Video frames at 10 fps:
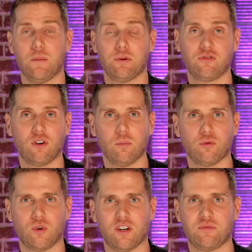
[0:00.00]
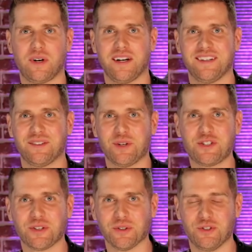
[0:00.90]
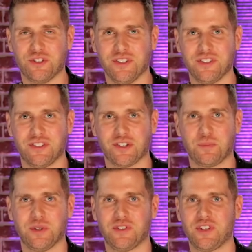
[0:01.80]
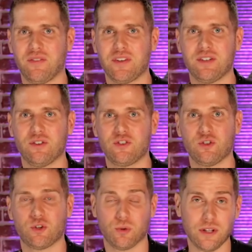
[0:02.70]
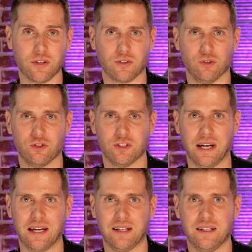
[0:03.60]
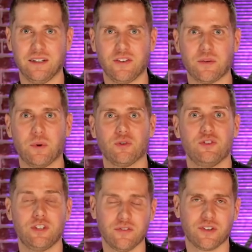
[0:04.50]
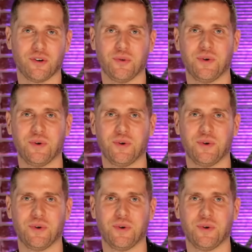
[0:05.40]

I performed one of my original illusions. It took me seven years to create this illusion, and it is the most difficult